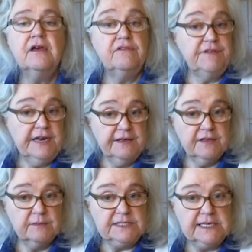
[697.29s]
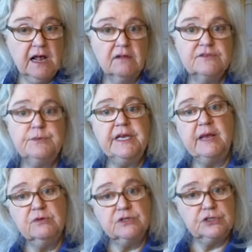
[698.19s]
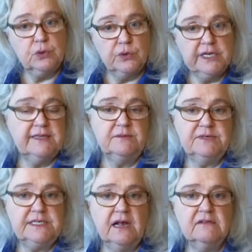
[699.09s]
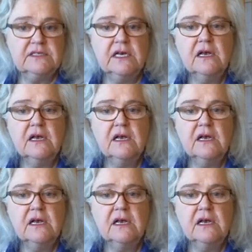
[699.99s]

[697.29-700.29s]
feeding themselves, being able to toilet themselves,